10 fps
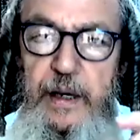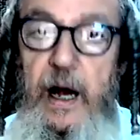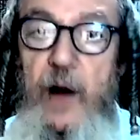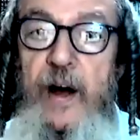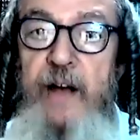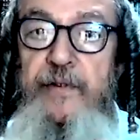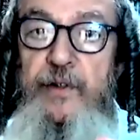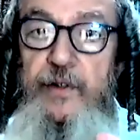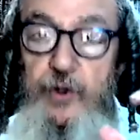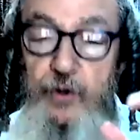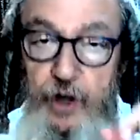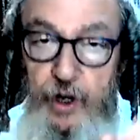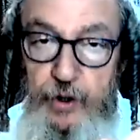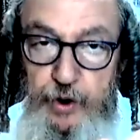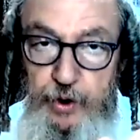however, you
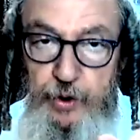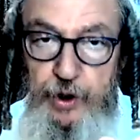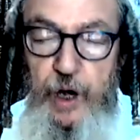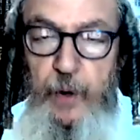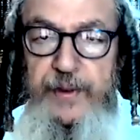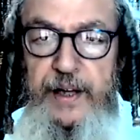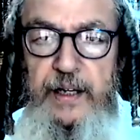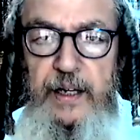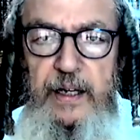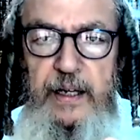know you should know that